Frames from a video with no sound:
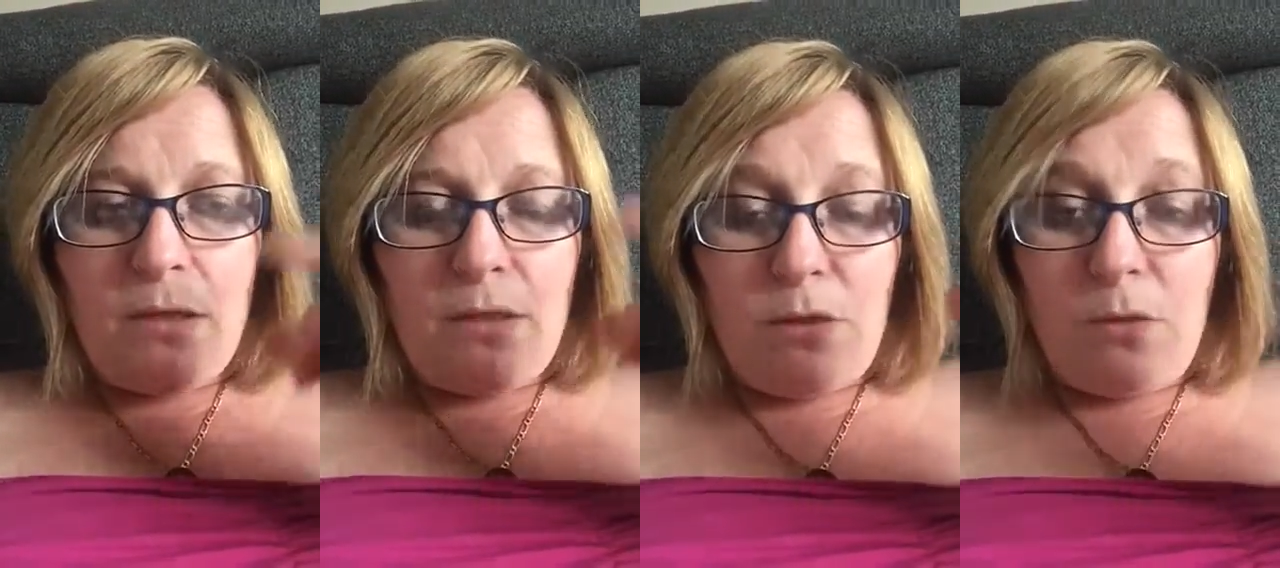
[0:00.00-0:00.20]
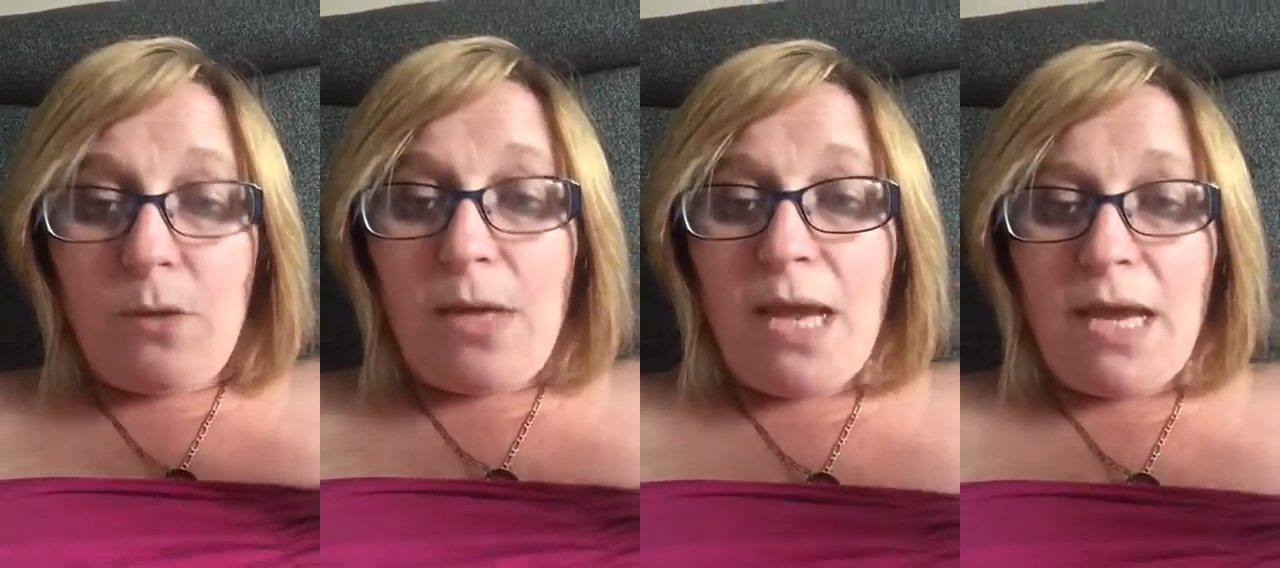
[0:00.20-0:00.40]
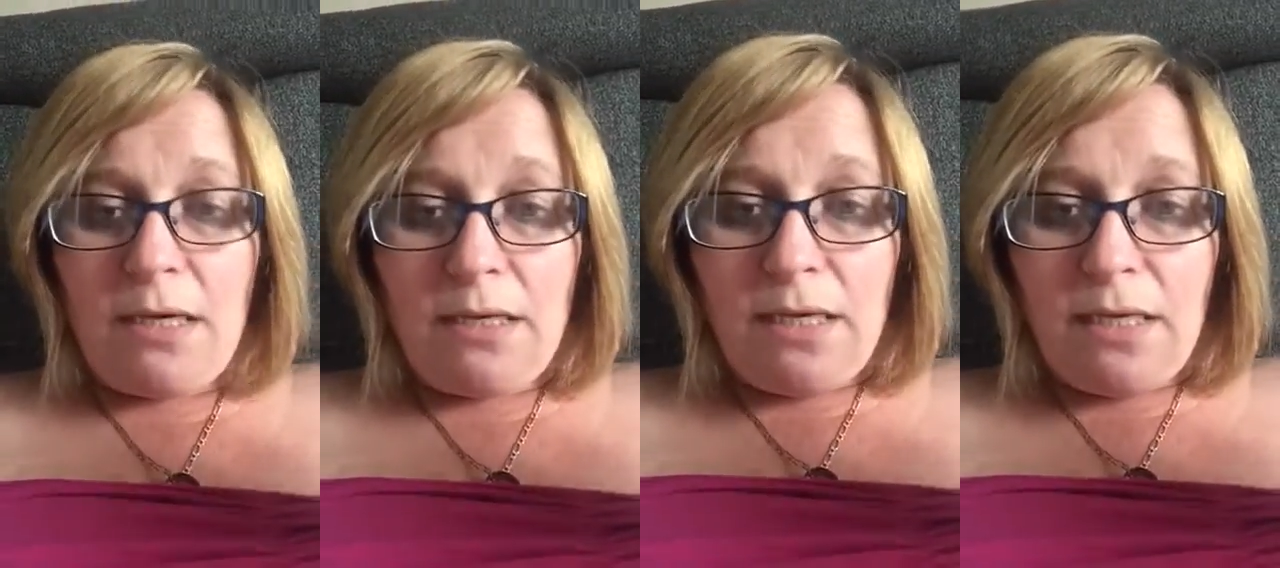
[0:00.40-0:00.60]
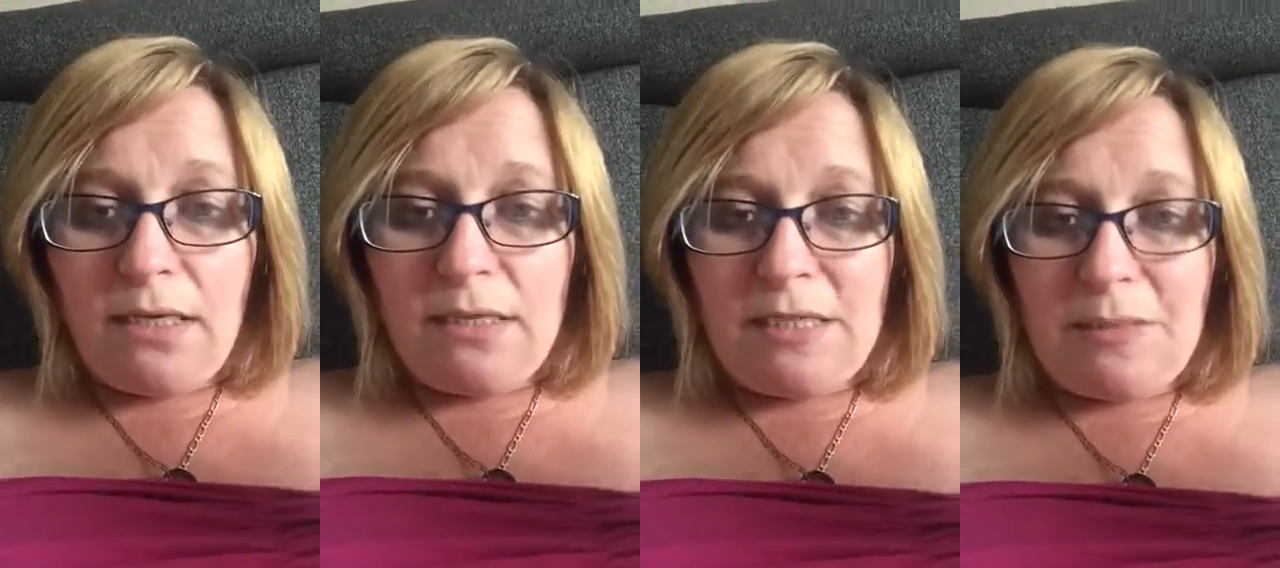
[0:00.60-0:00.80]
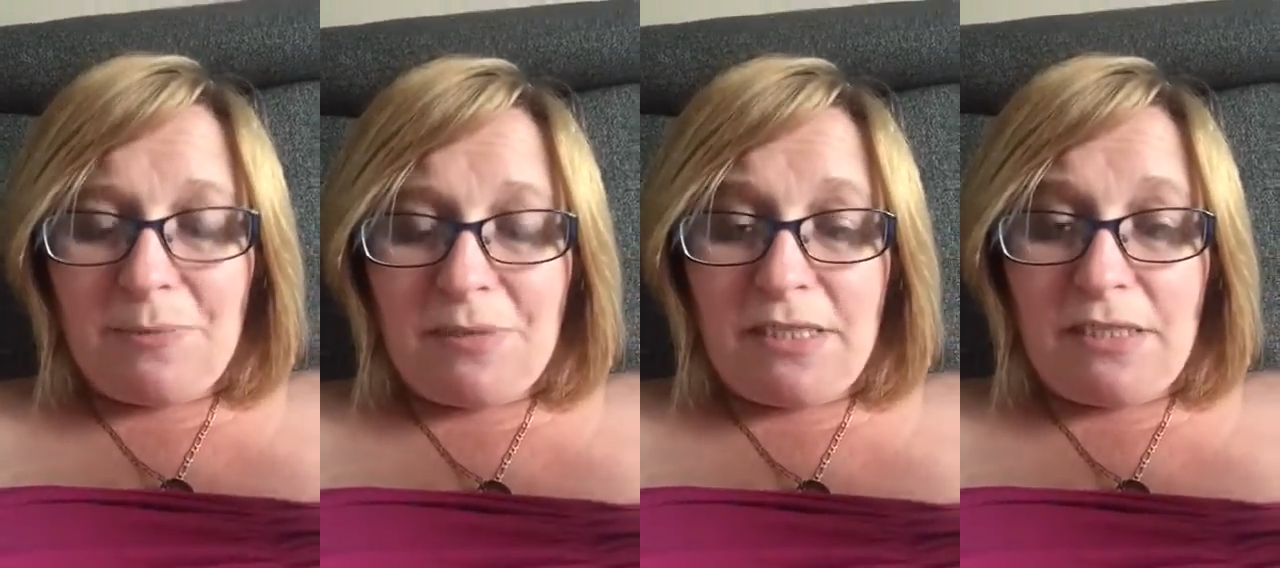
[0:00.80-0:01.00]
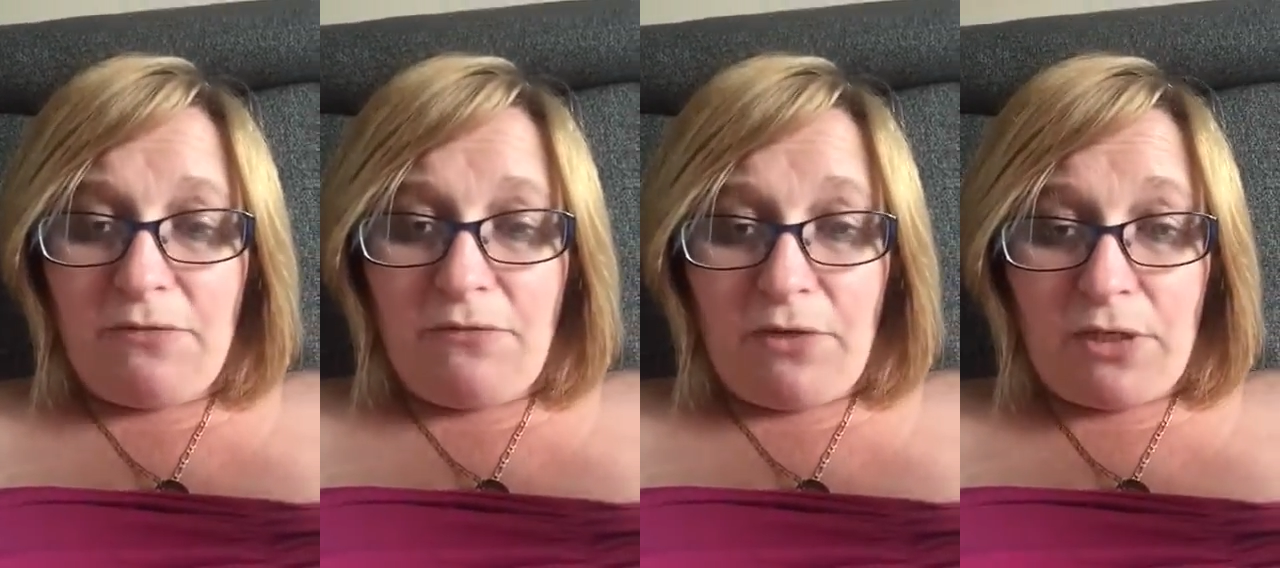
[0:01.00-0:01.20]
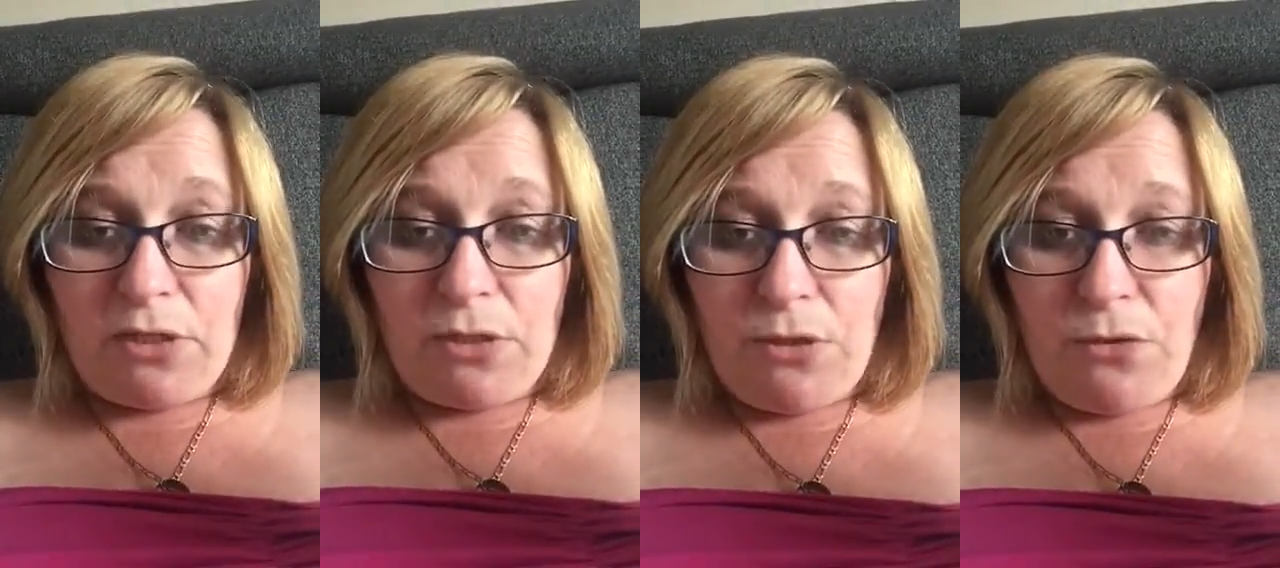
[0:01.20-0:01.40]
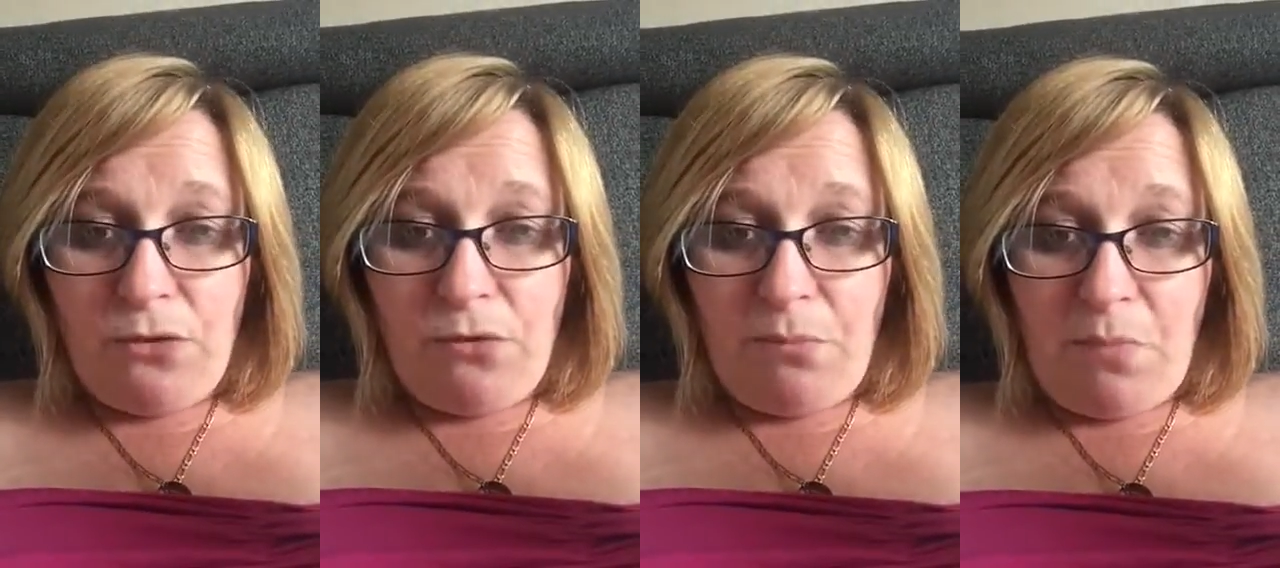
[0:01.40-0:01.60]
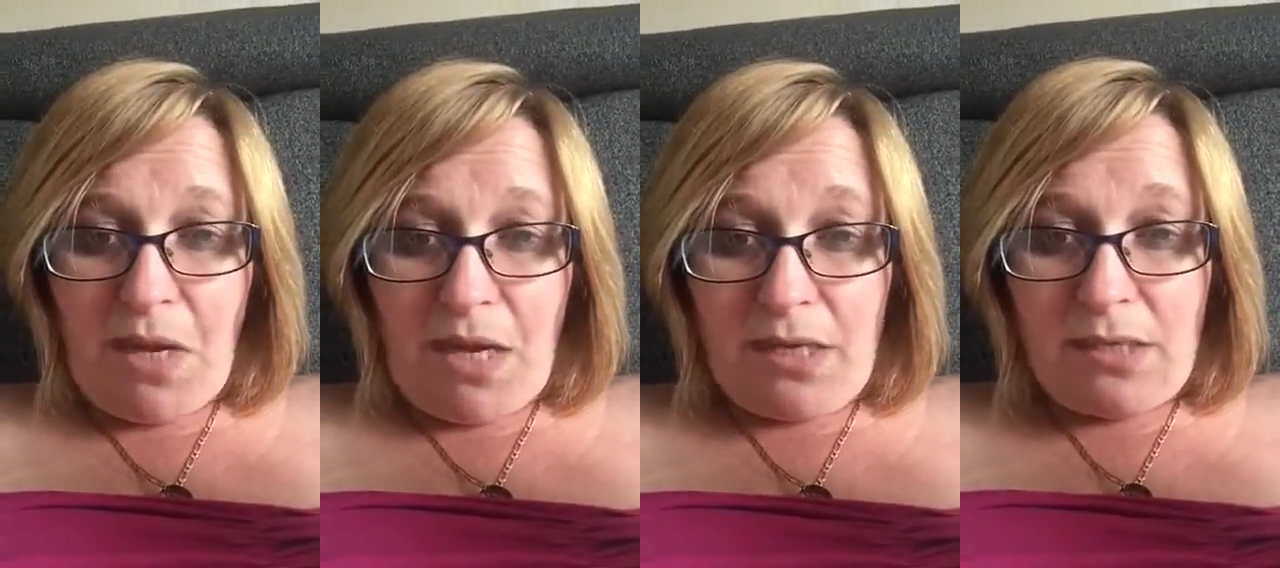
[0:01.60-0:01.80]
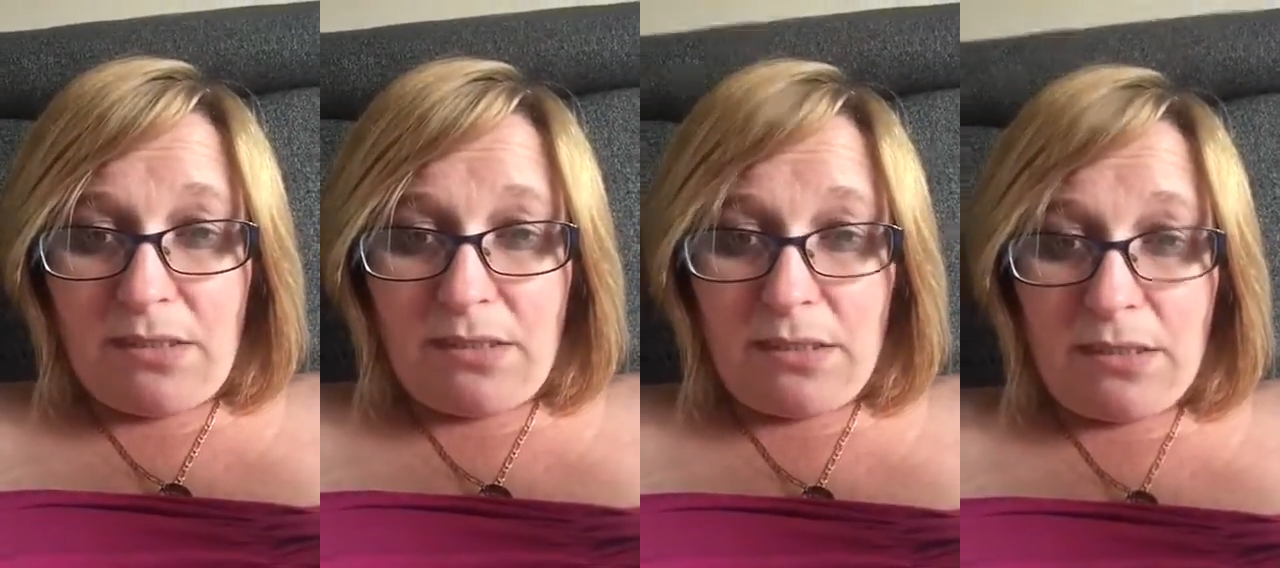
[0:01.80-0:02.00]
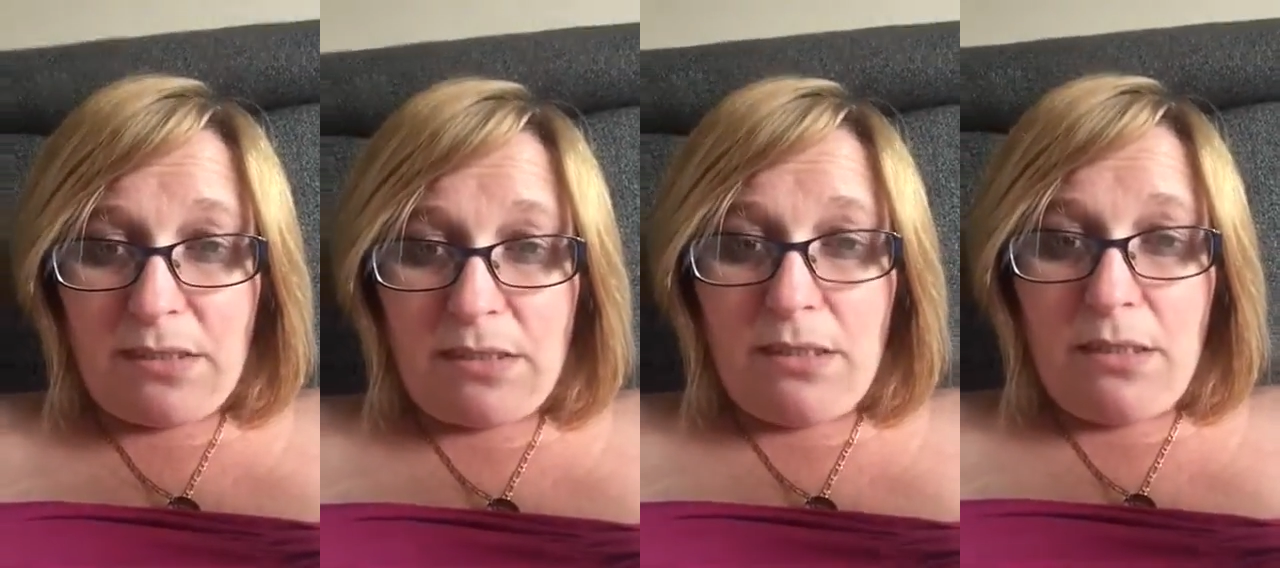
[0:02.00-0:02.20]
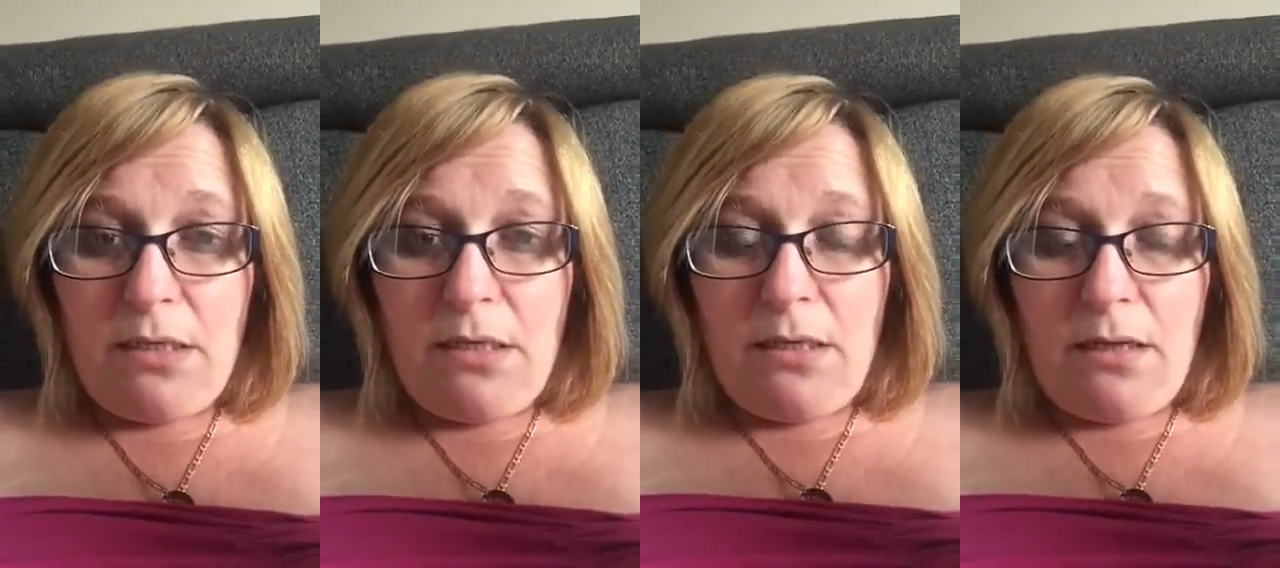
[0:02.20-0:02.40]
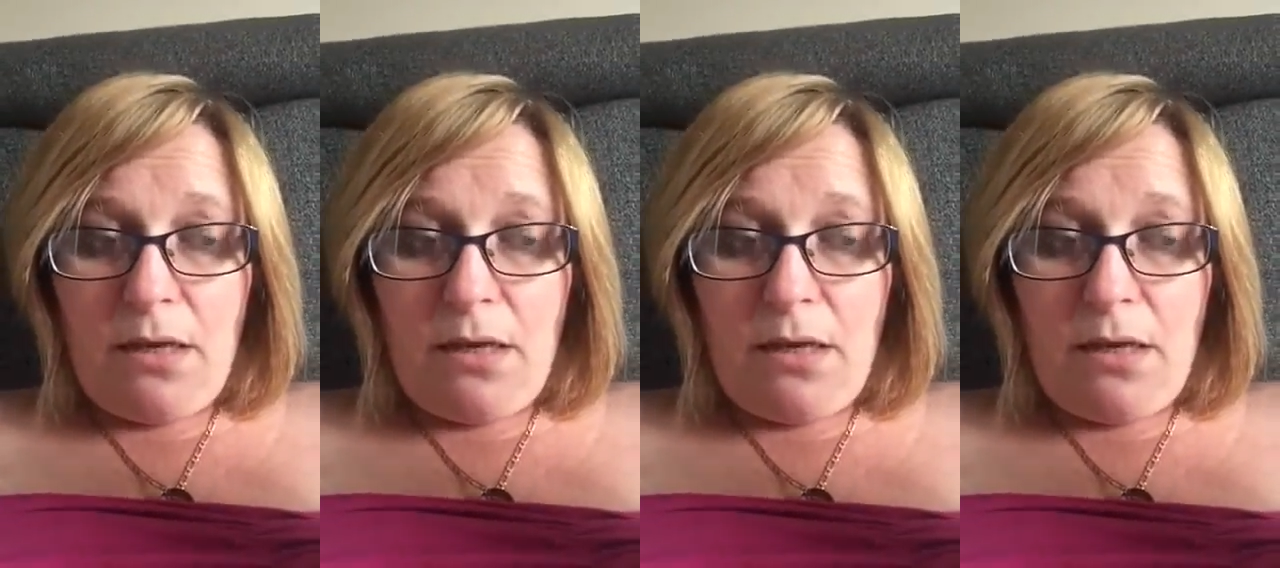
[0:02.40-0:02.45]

you can get a specific toothpaste